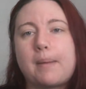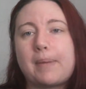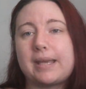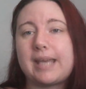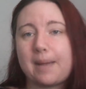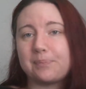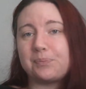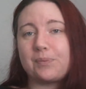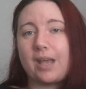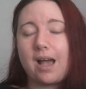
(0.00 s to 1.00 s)
But yeah,
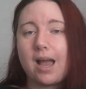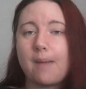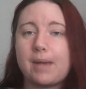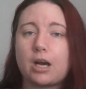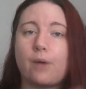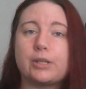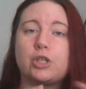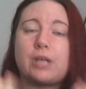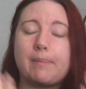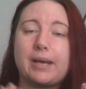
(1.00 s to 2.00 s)
I'm going to
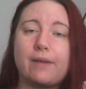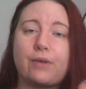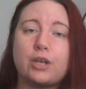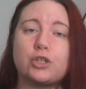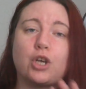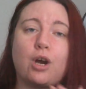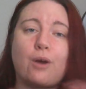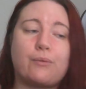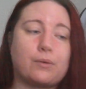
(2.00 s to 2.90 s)
take my nail varnish off,